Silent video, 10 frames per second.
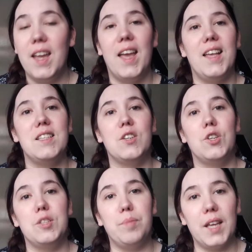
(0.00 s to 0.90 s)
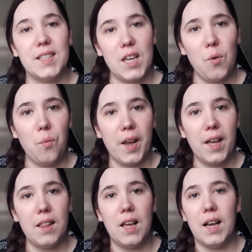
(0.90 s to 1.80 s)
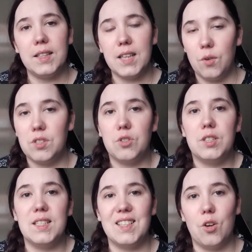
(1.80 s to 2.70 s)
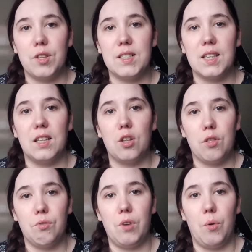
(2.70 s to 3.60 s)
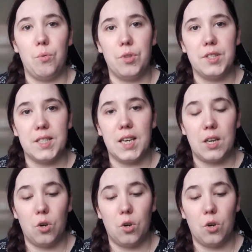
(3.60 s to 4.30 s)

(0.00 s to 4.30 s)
Is it going to blend out well? And how is it going to sit on the skin throughout the day?